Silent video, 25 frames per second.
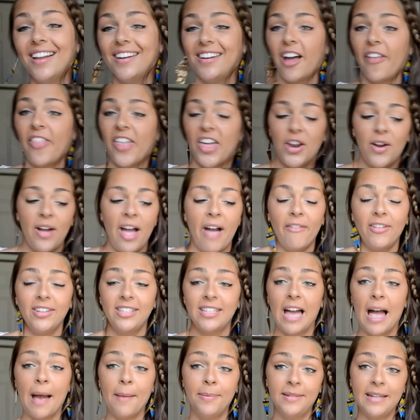Now they don't have a
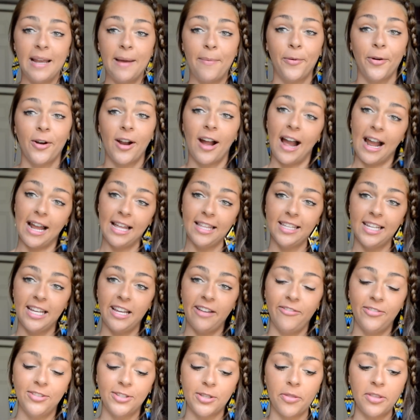Topshop where I
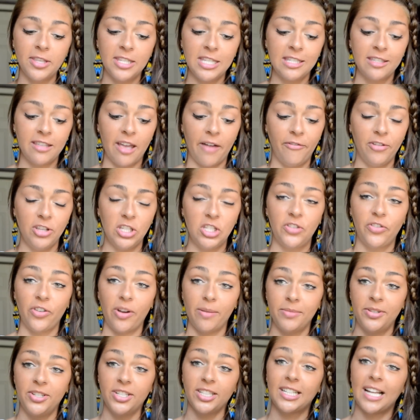live, so this stuff is
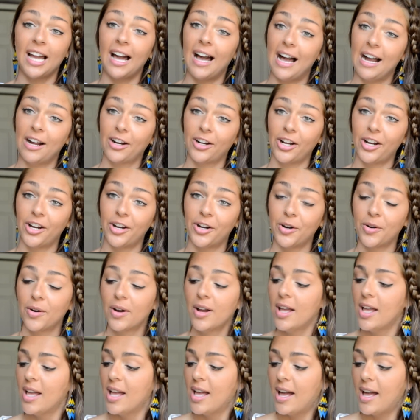from Chicago.